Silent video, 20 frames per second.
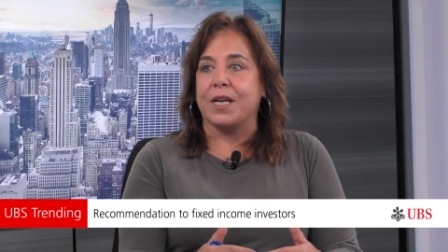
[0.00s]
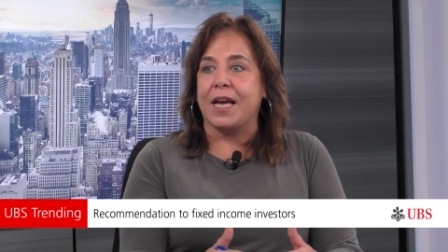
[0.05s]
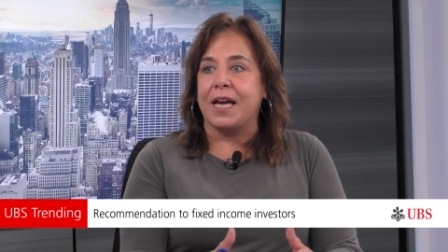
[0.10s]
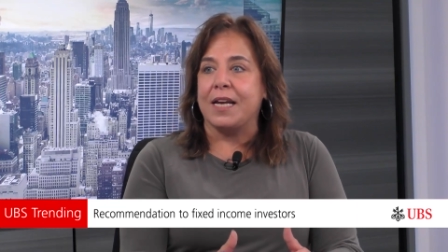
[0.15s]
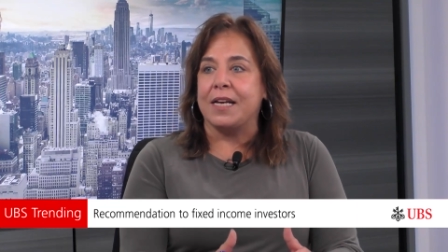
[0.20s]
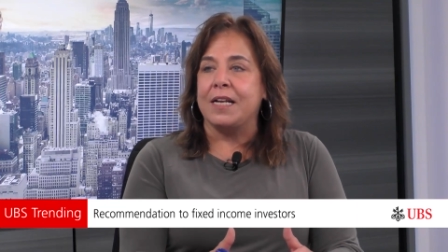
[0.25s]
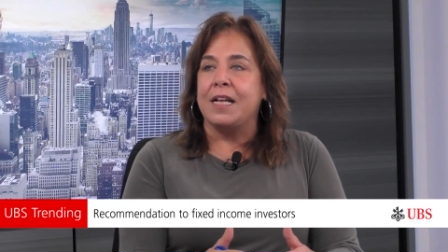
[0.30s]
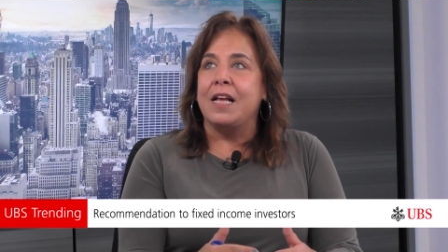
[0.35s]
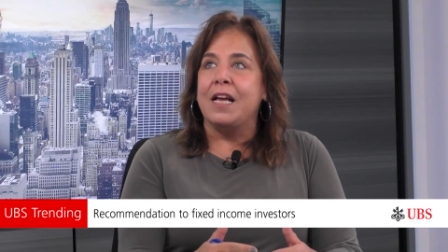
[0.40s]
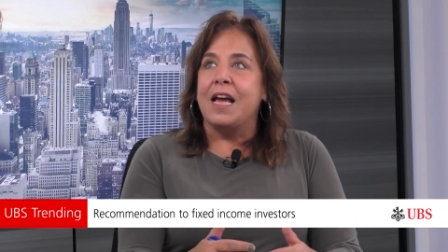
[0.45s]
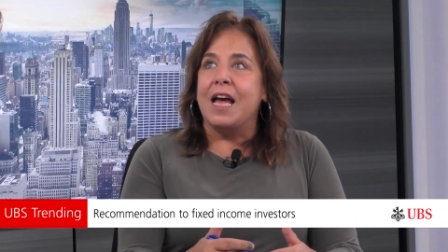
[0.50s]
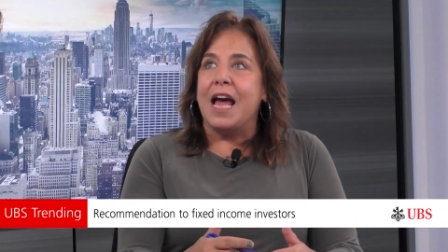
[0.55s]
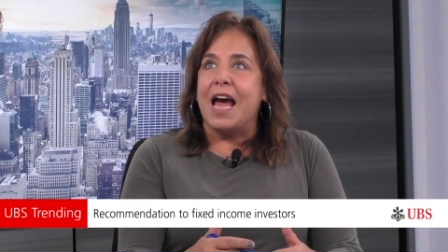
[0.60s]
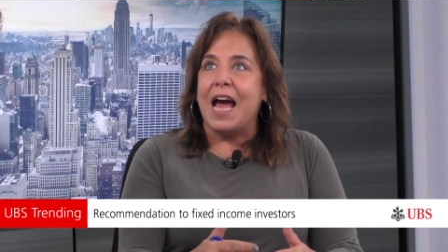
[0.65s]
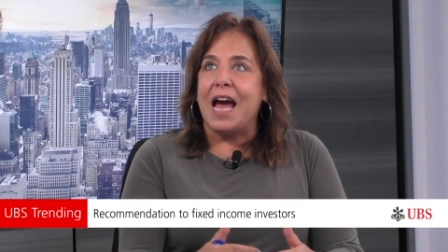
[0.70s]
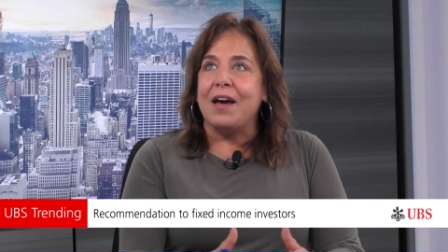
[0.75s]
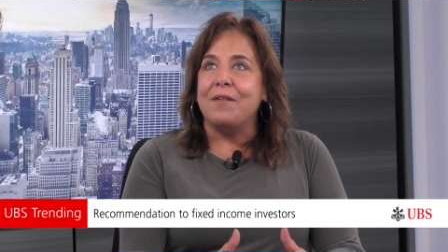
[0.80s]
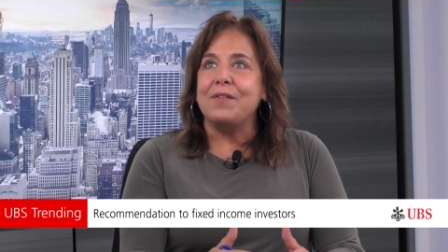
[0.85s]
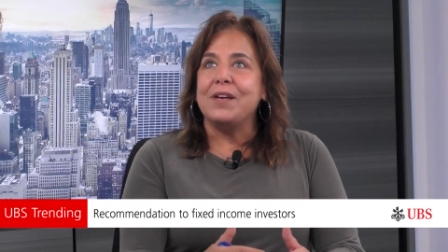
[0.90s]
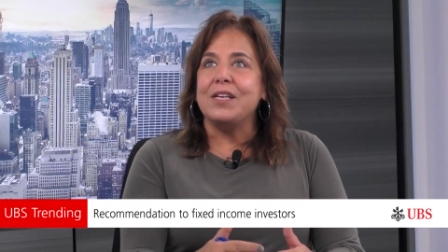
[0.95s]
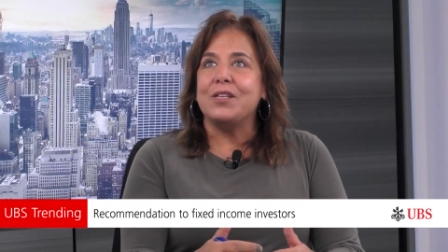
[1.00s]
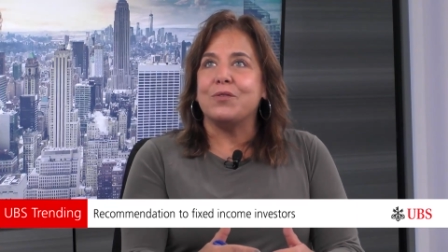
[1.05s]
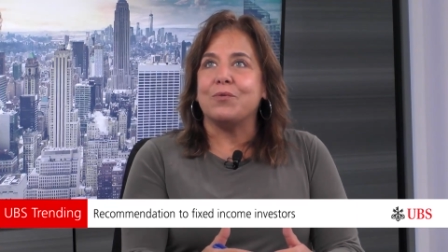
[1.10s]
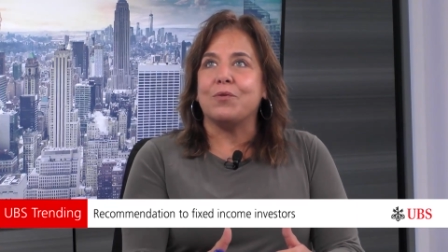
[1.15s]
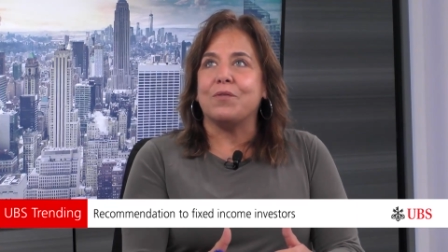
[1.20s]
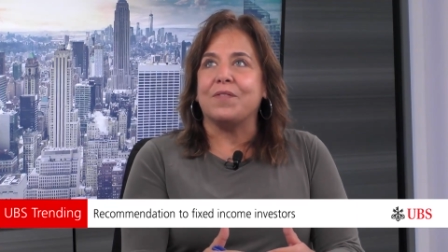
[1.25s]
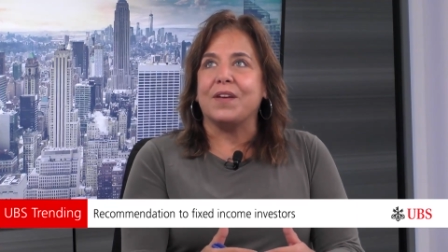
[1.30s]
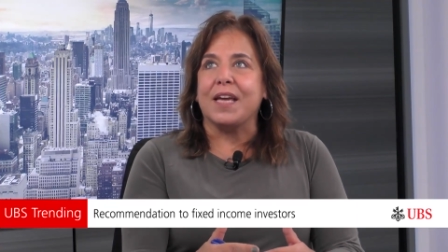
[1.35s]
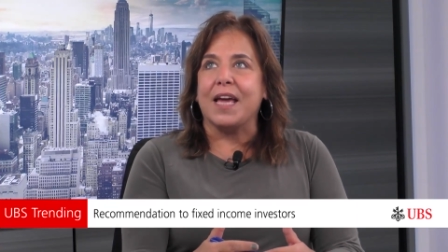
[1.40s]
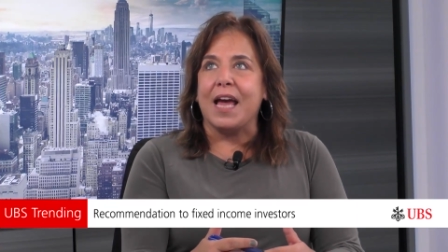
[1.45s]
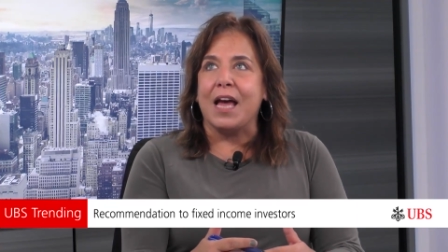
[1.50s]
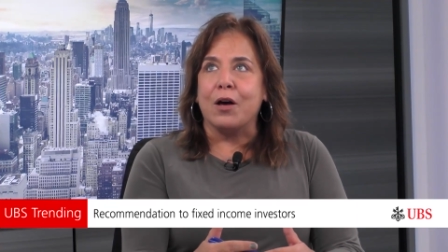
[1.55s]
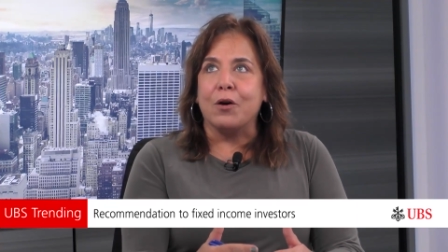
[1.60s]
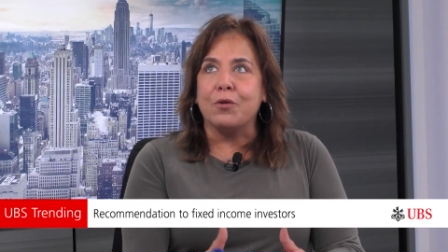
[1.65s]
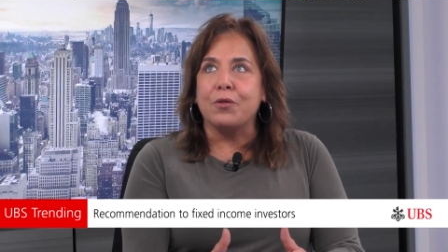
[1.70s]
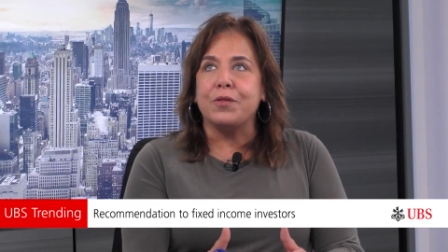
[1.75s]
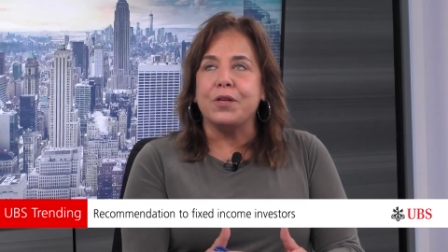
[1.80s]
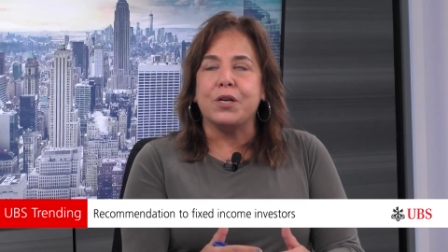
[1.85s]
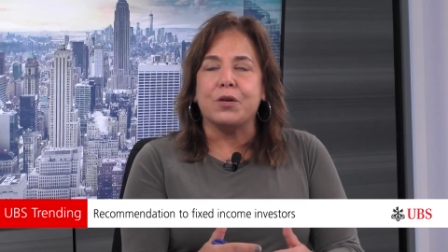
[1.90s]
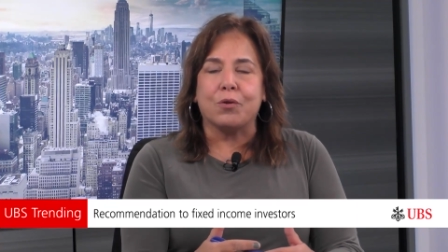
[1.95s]
And having sort of a
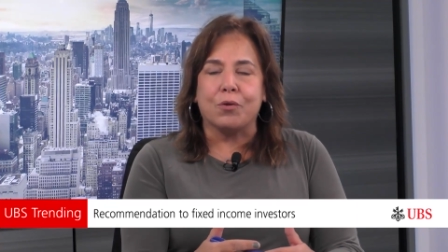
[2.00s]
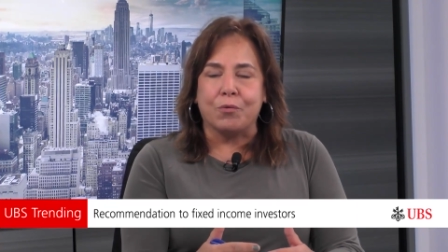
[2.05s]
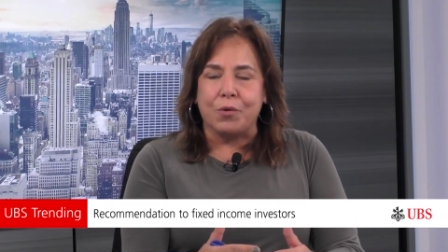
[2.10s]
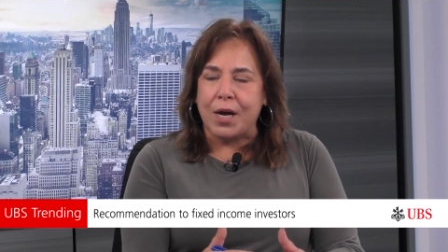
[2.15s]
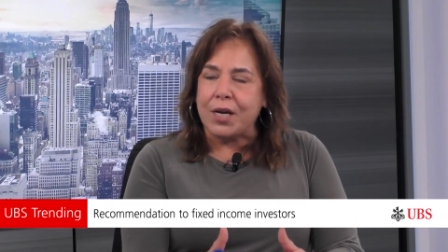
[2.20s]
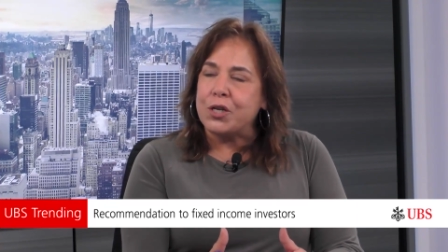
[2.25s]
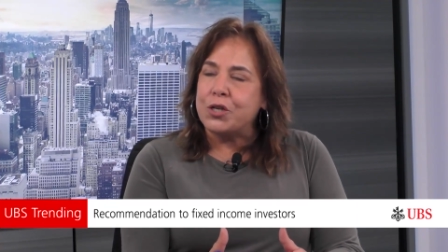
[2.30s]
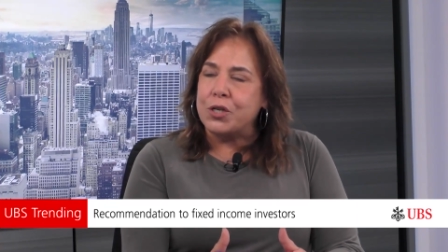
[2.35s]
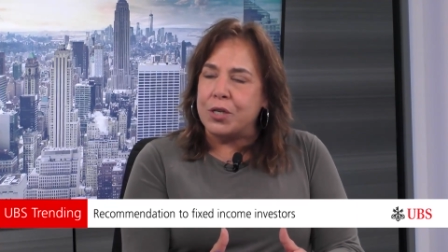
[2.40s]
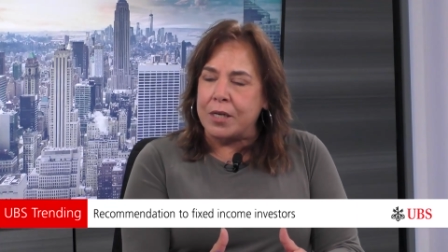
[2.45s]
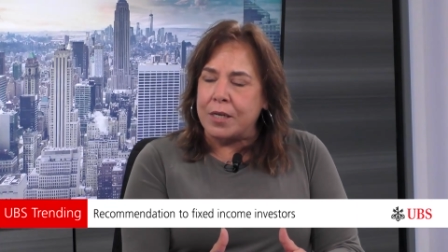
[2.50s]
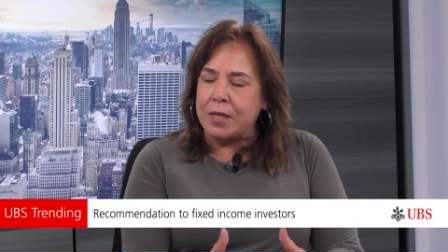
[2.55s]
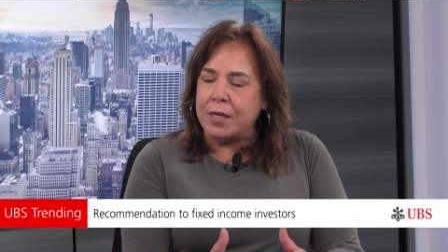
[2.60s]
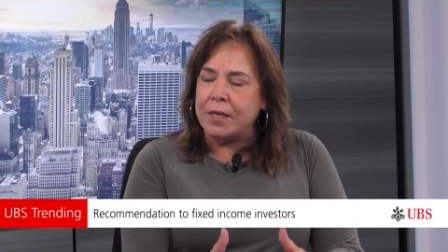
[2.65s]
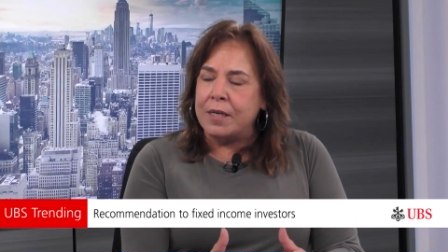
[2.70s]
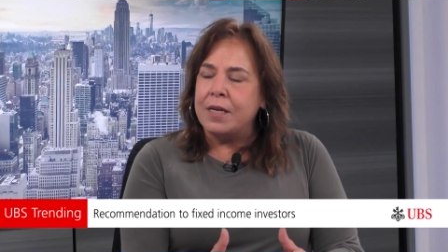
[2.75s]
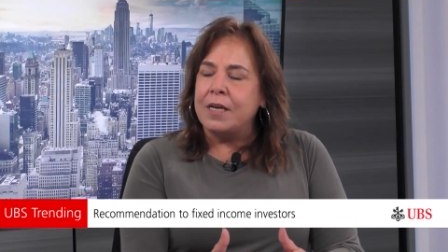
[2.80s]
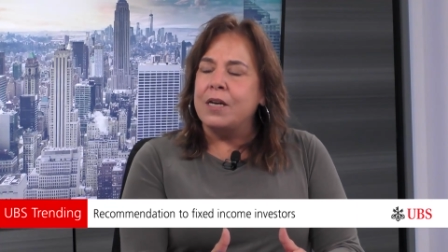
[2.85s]
healthy correction